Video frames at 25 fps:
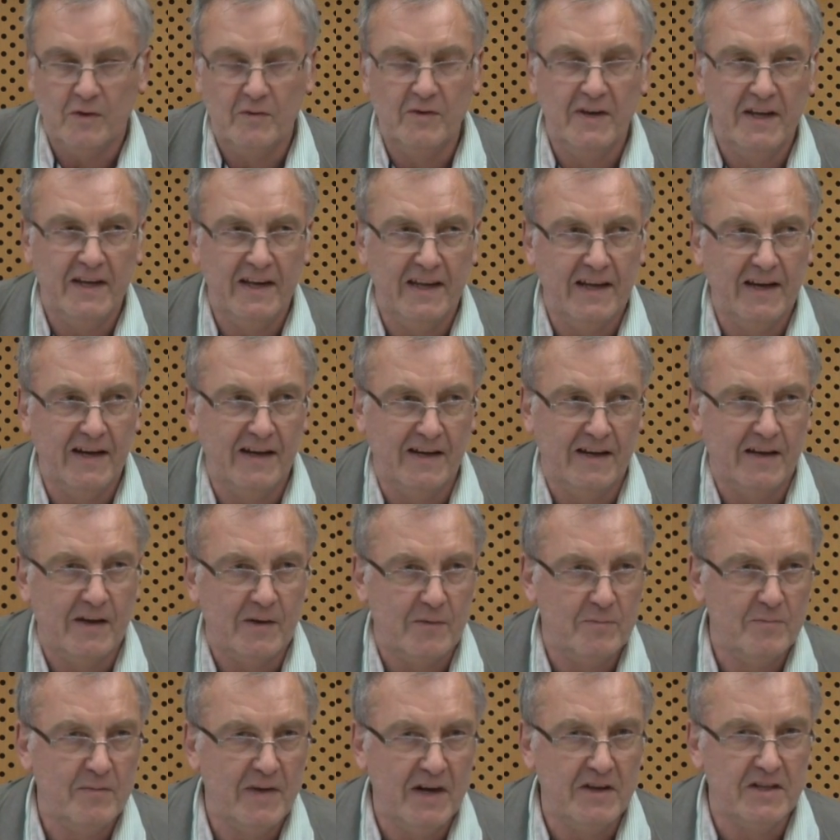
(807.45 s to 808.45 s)
really
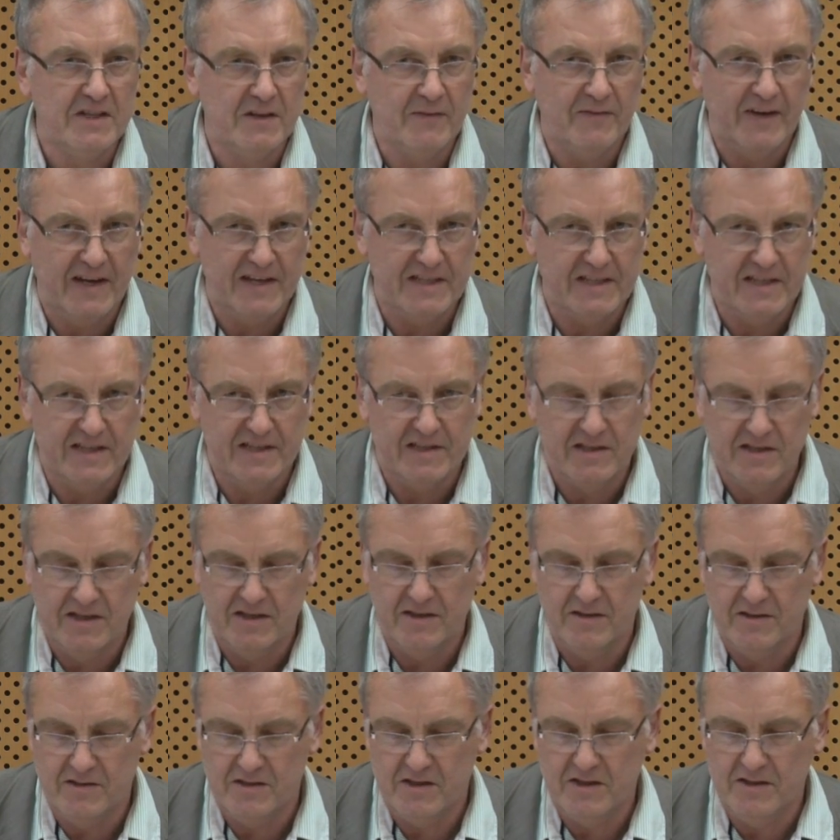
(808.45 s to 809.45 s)
are motivated
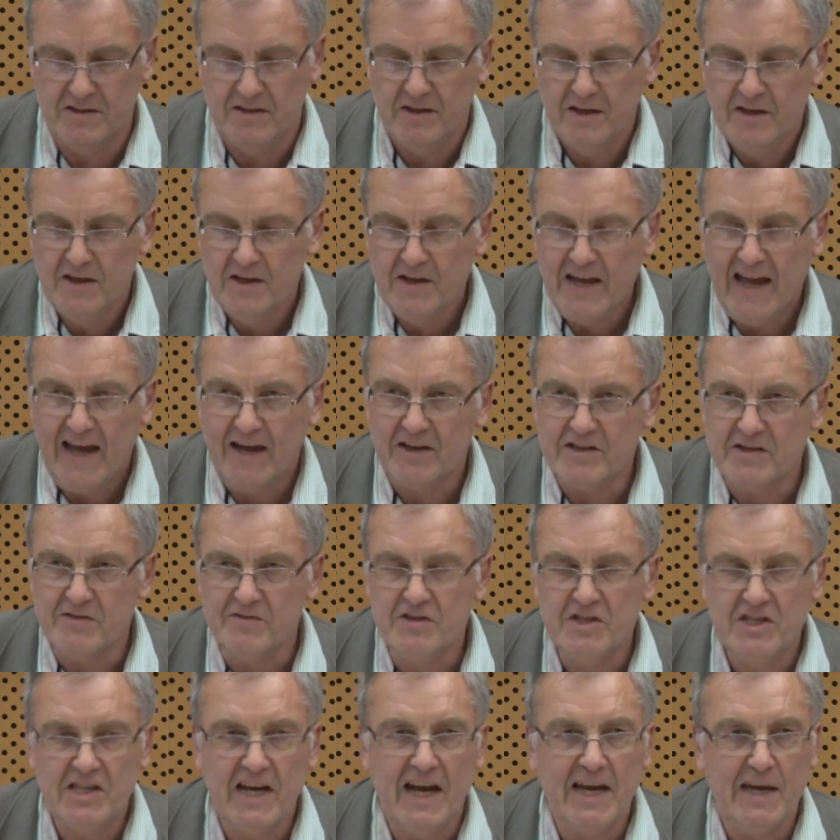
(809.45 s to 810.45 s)
to out of
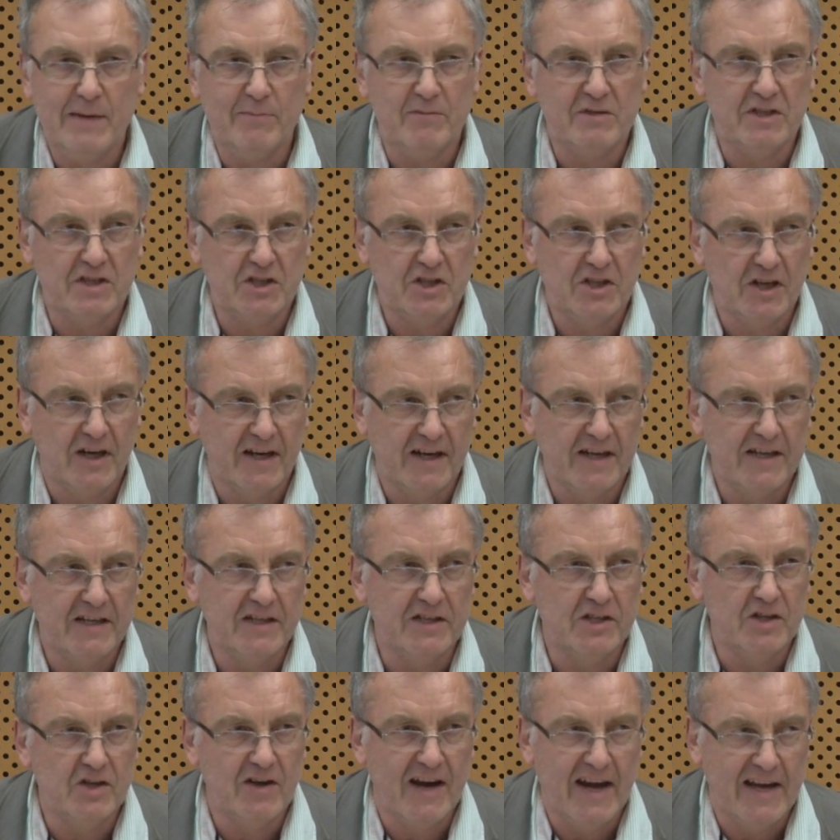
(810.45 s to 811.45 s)
shame to try and
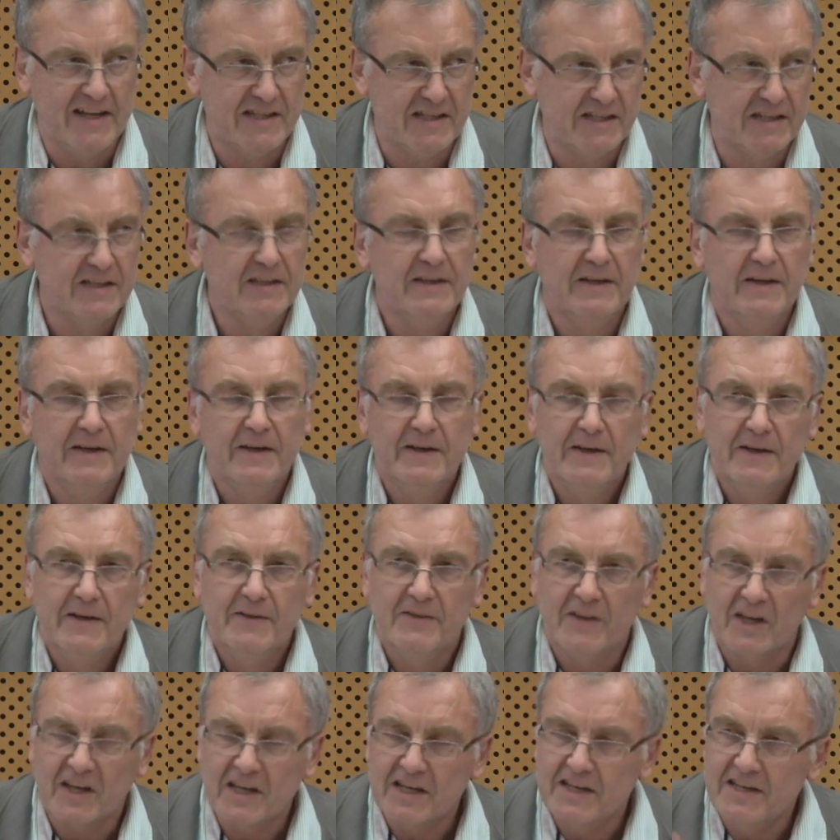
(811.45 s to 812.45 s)
address.
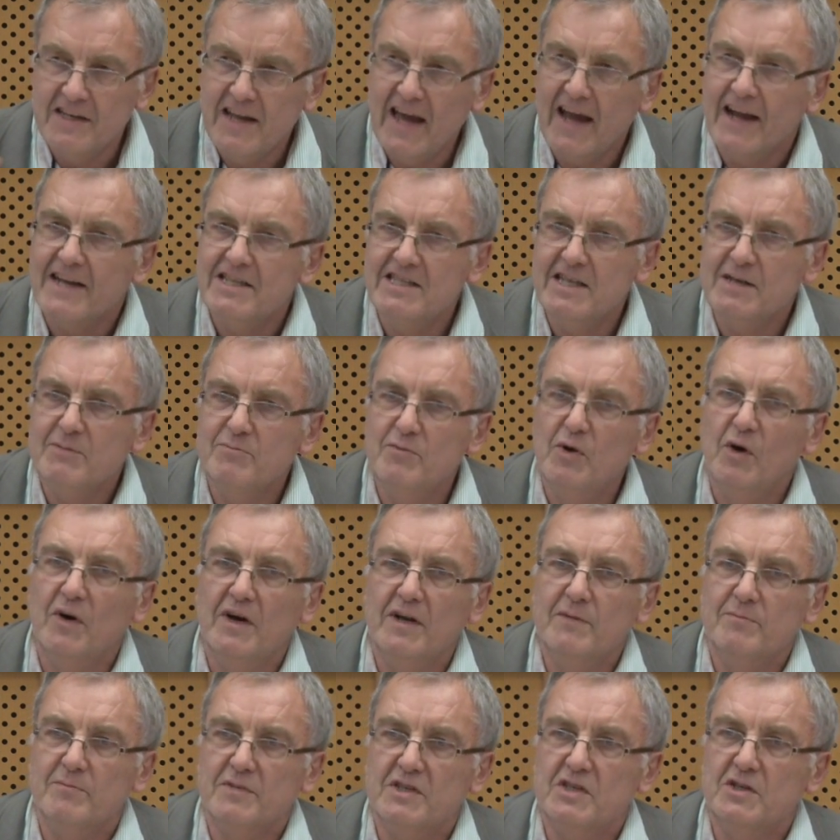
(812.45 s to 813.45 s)
The connecting
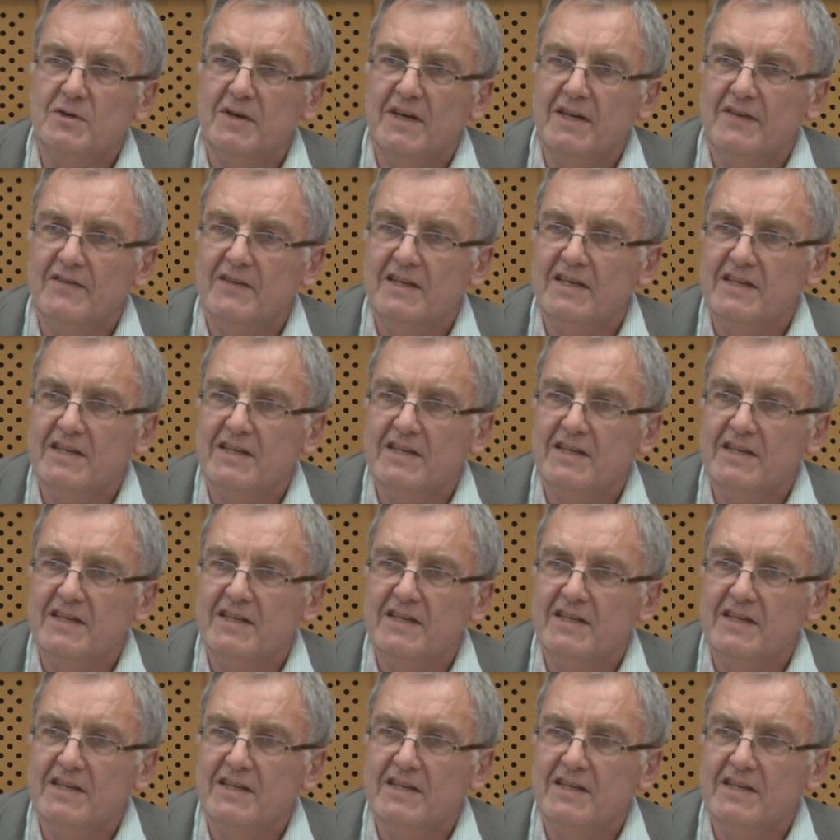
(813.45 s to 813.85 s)
point between